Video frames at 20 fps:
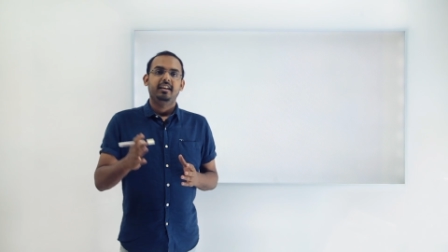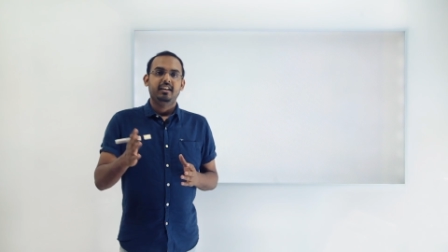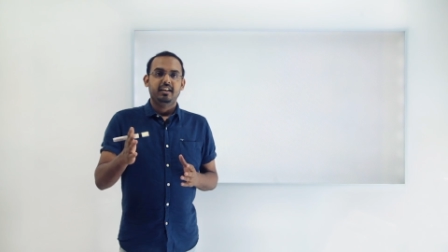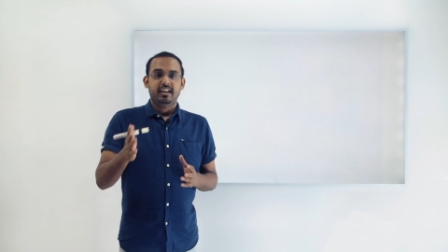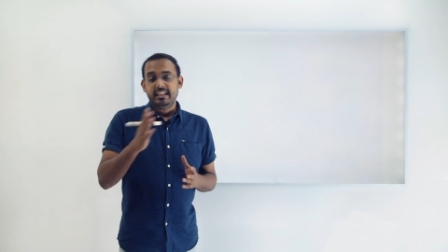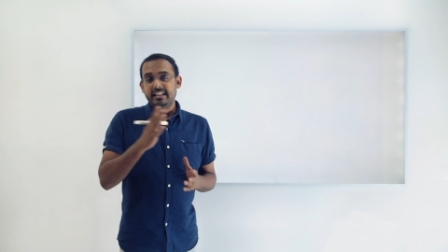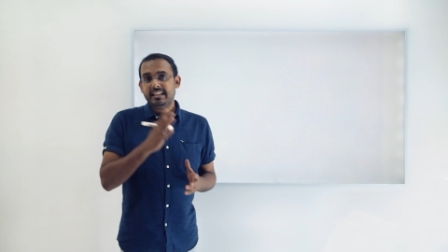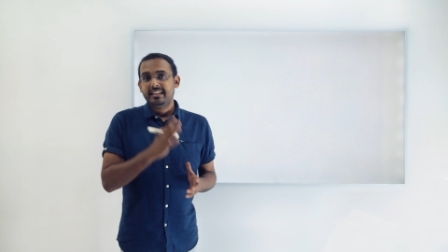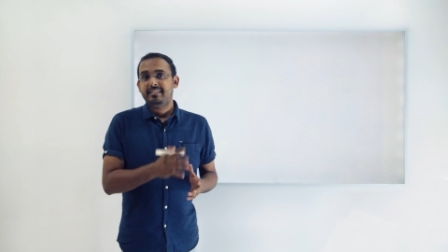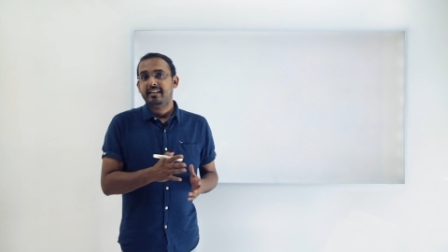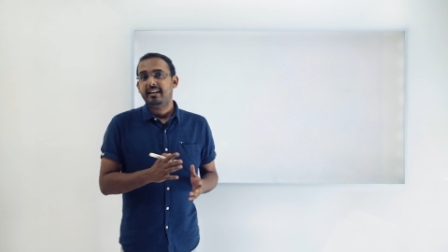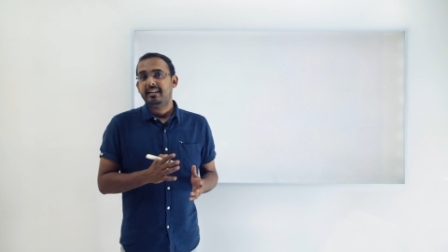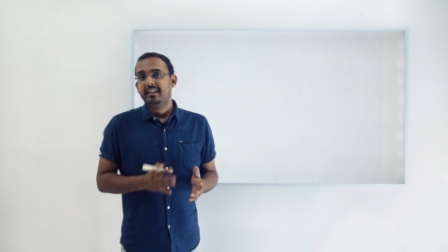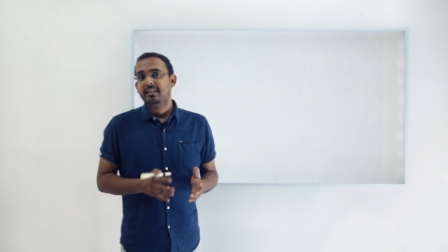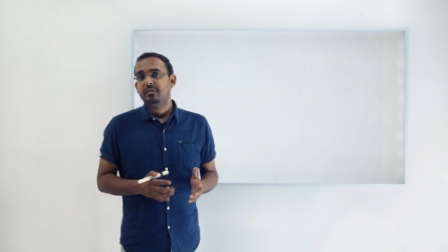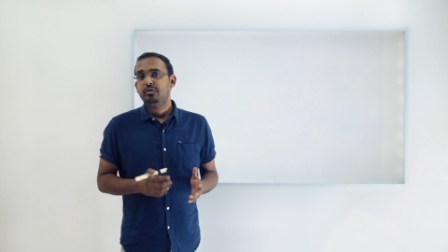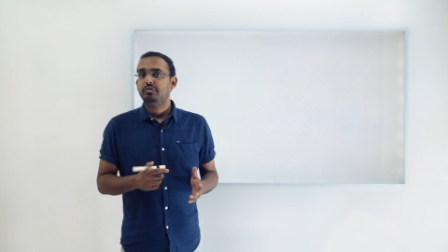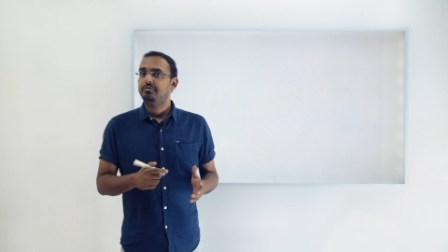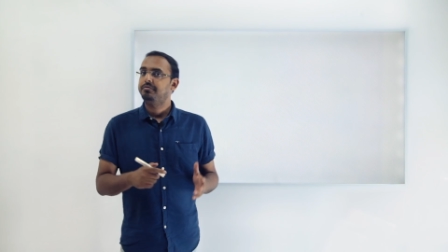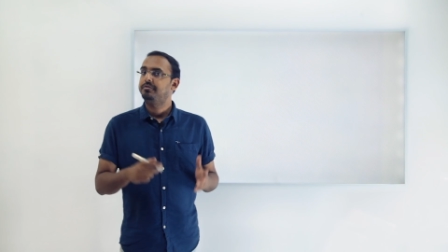in the
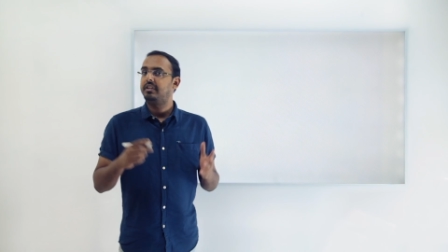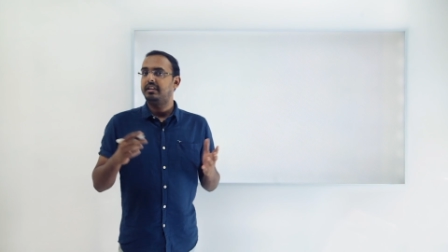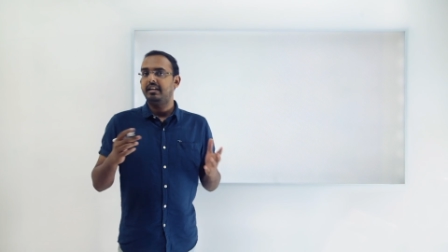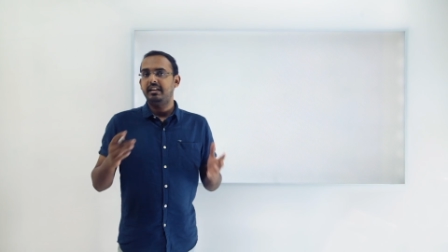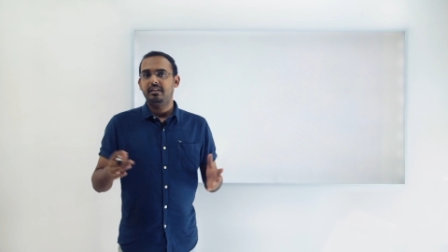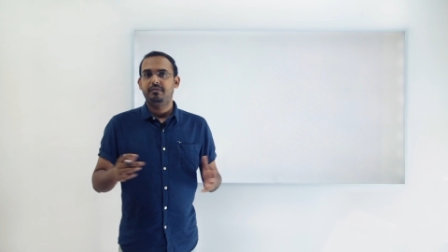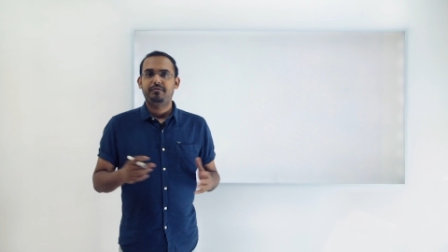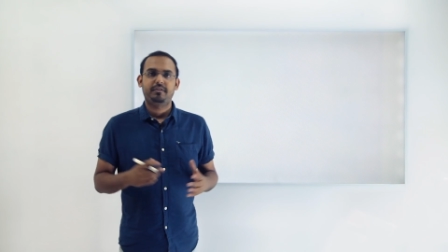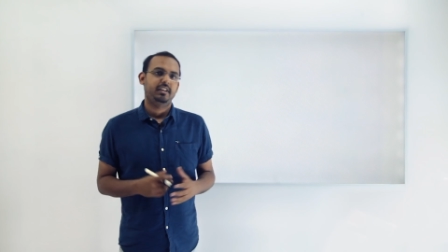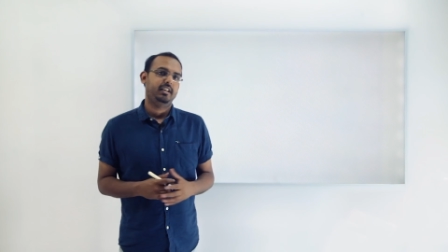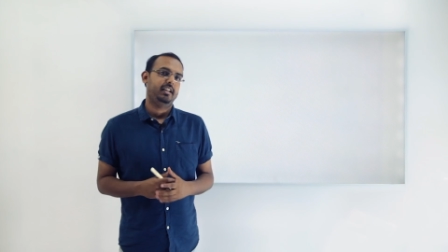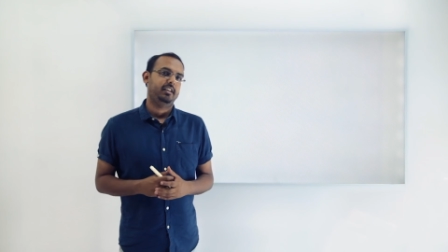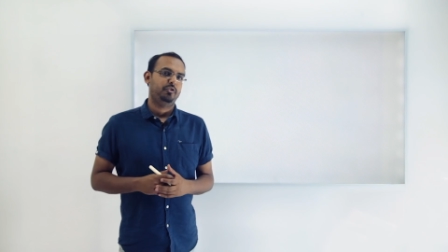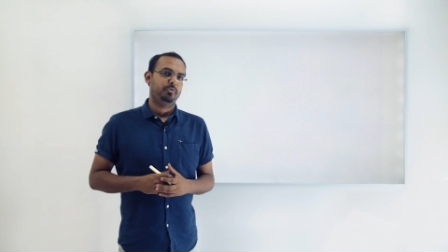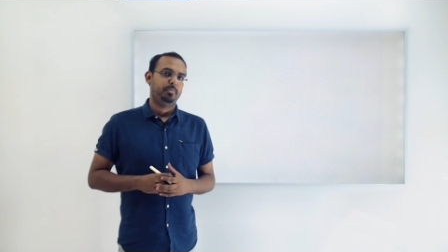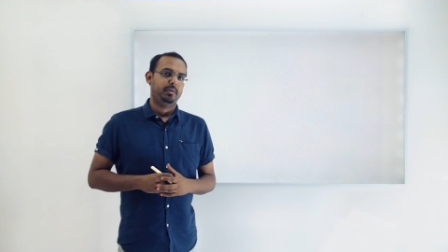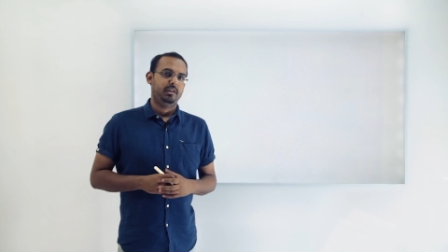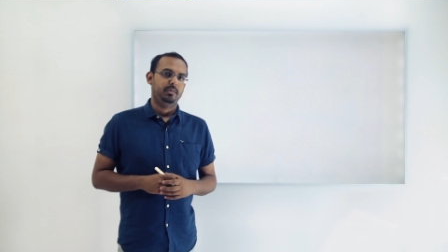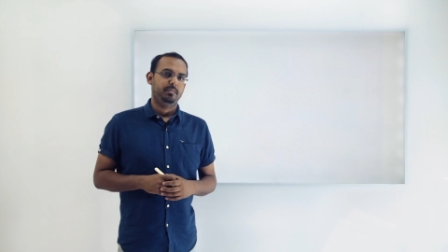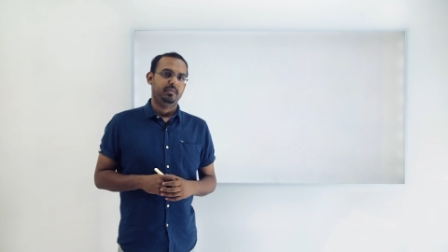settings of three different
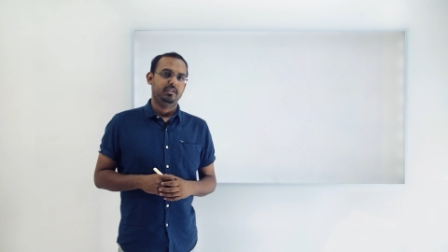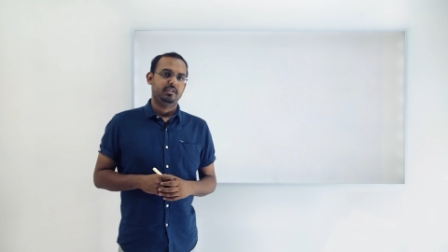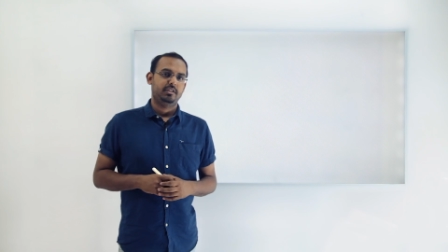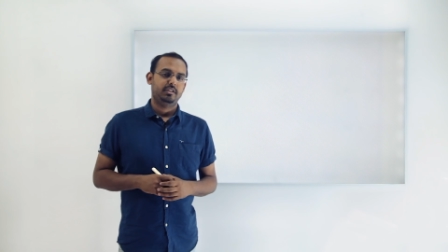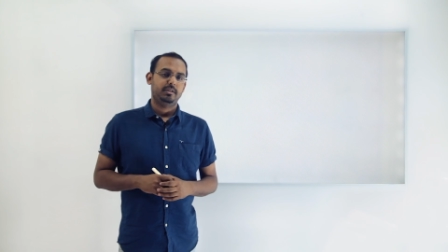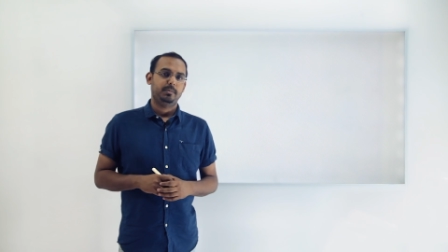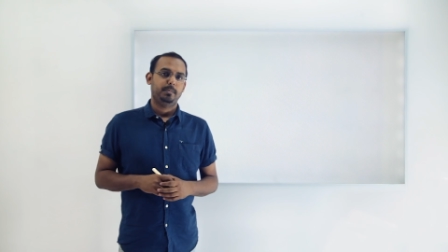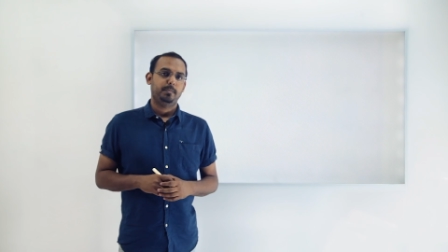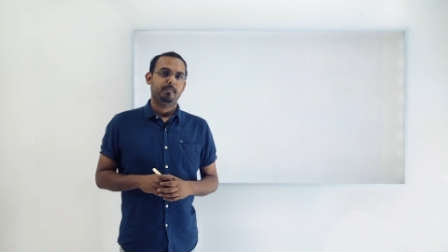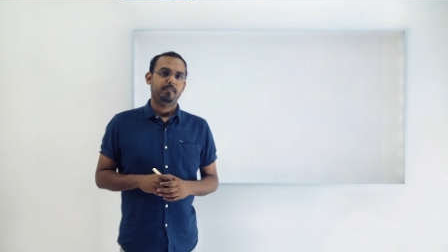experiments.